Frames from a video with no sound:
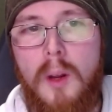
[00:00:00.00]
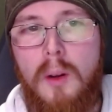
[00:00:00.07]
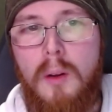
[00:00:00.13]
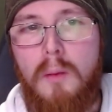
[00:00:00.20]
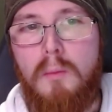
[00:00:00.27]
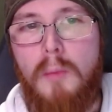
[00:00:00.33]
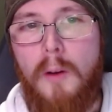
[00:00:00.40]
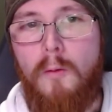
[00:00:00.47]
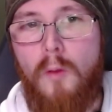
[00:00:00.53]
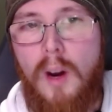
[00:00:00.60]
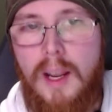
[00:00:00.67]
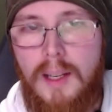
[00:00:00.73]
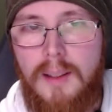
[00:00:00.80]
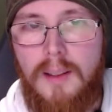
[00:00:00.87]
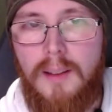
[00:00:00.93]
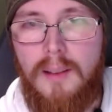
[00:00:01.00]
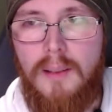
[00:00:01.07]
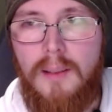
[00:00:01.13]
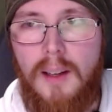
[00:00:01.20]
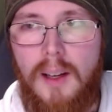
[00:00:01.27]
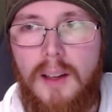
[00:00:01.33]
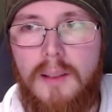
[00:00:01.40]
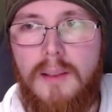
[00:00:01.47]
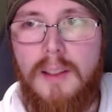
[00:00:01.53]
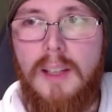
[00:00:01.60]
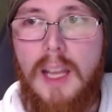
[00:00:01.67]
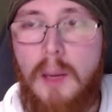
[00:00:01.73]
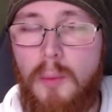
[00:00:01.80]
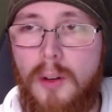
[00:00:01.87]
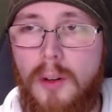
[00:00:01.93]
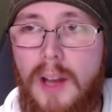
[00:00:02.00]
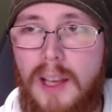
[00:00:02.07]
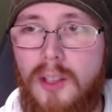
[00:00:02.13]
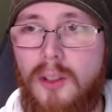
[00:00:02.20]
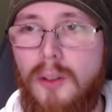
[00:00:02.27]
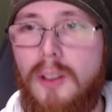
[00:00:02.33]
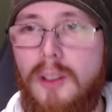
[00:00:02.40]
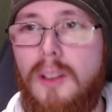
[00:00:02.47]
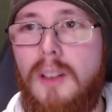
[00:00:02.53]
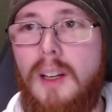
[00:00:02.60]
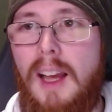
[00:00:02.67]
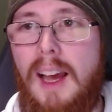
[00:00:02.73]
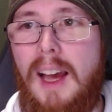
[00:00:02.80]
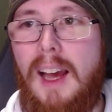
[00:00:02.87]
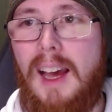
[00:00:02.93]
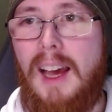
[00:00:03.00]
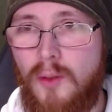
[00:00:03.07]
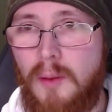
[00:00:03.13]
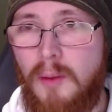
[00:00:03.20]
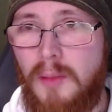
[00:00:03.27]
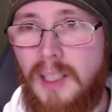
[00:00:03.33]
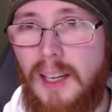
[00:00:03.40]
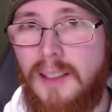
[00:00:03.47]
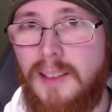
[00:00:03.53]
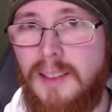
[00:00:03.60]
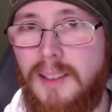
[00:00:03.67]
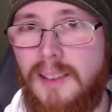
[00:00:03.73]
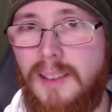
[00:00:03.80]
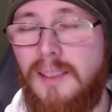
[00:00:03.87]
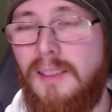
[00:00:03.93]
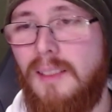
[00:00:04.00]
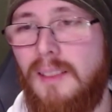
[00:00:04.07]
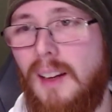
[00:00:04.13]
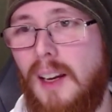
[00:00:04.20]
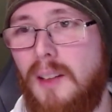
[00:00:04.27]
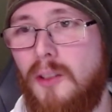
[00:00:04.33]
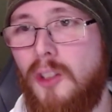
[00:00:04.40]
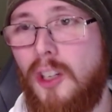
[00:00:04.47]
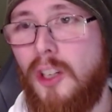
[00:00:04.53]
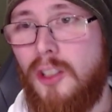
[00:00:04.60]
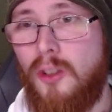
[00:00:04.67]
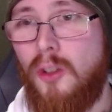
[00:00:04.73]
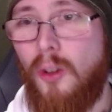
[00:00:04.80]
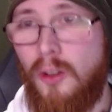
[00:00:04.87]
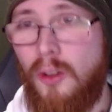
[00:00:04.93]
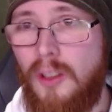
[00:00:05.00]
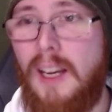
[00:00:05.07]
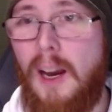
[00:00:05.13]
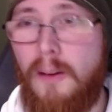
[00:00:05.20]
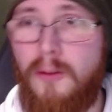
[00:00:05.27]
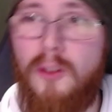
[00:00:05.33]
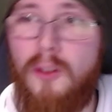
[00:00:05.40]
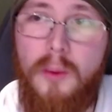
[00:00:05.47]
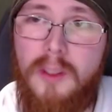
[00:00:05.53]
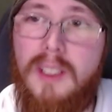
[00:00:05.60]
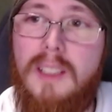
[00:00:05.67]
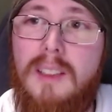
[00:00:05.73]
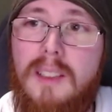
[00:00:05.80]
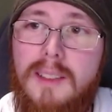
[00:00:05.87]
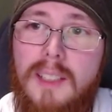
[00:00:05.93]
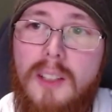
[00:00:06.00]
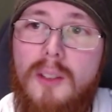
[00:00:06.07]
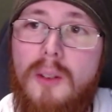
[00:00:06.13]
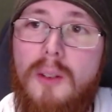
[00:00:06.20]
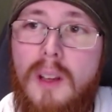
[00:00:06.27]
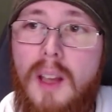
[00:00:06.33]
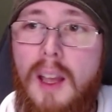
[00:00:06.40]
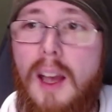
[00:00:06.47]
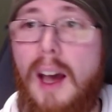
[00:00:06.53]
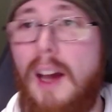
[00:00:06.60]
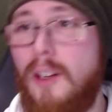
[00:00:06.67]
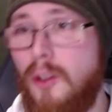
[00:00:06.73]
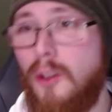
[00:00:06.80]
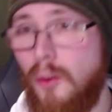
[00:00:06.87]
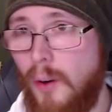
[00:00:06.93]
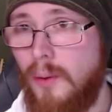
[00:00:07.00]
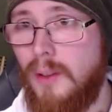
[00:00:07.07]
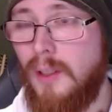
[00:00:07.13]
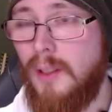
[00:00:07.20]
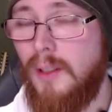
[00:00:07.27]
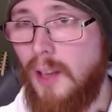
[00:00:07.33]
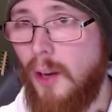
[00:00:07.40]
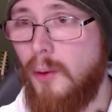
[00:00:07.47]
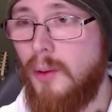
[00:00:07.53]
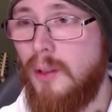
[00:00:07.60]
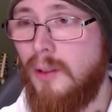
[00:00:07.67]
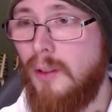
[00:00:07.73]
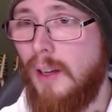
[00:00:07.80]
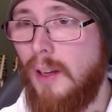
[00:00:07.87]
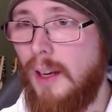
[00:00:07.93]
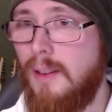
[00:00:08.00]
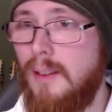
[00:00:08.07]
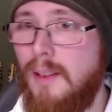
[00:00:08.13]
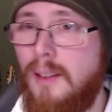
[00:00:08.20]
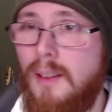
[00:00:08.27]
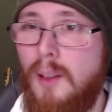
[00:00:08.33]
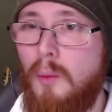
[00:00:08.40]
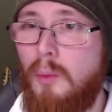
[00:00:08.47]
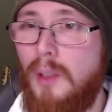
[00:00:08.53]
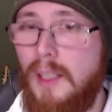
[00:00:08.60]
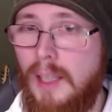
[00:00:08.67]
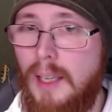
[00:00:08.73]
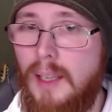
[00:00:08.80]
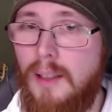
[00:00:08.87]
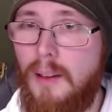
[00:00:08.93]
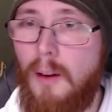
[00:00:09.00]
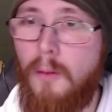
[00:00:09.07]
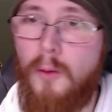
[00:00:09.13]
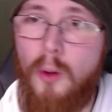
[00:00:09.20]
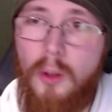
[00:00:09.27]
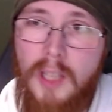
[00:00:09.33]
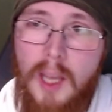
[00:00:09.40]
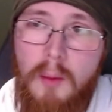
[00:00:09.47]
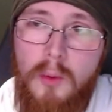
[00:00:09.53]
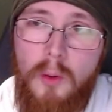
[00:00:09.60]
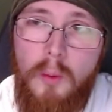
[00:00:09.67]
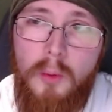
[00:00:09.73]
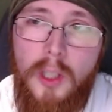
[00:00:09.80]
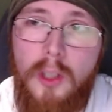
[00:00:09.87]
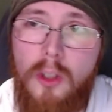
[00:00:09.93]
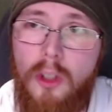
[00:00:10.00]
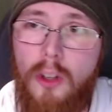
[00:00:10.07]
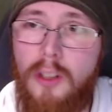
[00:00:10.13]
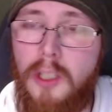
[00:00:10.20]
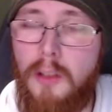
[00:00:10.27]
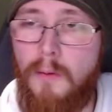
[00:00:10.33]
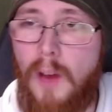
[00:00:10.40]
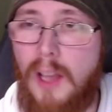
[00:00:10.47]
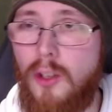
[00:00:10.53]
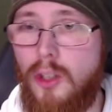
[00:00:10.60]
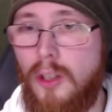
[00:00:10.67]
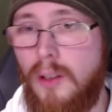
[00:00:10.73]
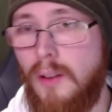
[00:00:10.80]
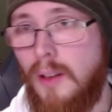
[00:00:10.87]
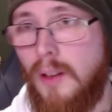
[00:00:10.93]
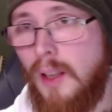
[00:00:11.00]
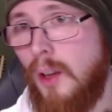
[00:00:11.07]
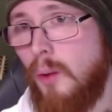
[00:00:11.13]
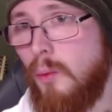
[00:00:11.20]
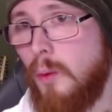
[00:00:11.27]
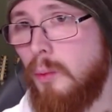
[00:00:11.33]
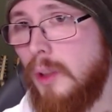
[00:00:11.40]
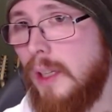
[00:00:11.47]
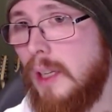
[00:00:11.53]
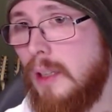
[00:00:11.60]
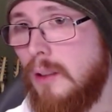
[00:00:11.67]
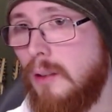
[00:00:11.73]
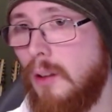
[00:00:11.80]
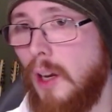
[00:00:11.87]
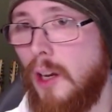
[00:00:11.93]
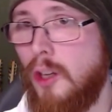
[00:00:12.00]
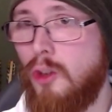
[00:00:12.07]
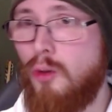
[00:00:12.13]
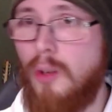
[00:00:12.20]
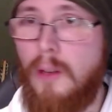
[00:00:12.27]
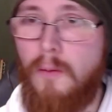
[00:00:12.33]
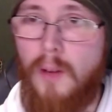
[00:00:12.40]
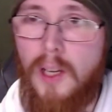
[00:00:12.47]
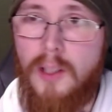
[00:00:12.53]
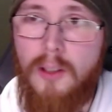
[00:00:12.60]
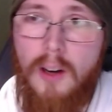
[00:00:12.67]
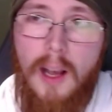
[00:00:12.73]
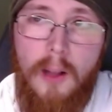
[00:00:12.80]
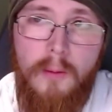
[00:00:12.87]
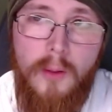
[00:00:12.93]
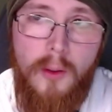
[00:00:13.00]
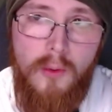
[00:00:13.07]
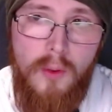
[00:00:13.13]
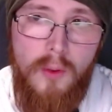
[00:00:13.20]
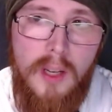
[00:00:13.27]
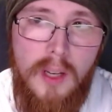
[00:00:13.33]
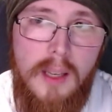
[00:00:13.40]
My friend, the neighbour next door, had a Dreamcast just shortly after it was discontinued. I'd go round to his house and play a few games. We played Sonic Adventure, we played Street Fighter Alpha 3,